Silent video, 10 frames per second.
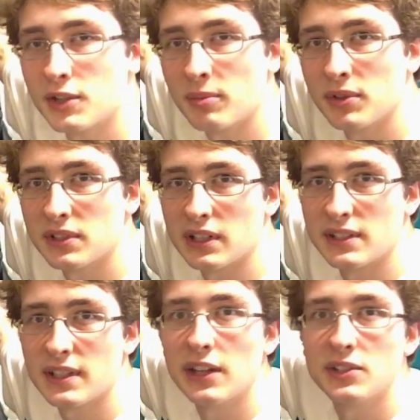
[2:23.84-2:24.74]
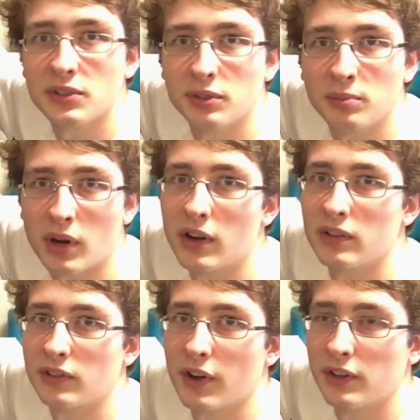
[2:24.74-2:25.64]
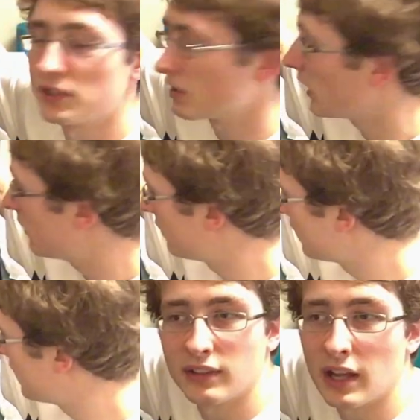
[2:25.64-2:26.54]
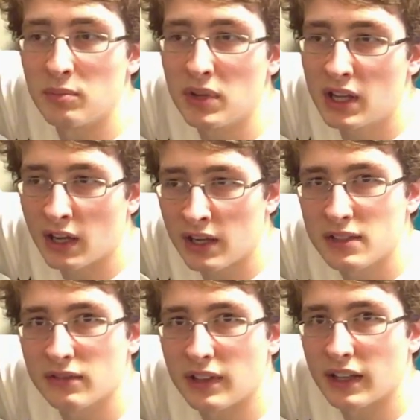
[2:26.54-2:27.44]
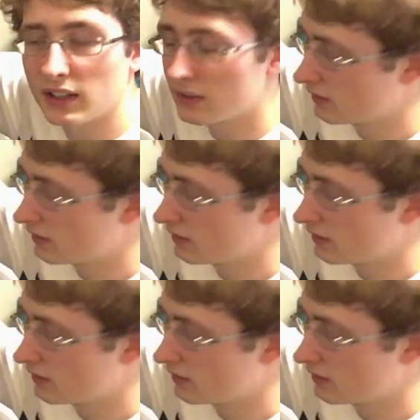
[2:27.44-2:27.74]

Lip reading: almost an essential part of college life. And because of that,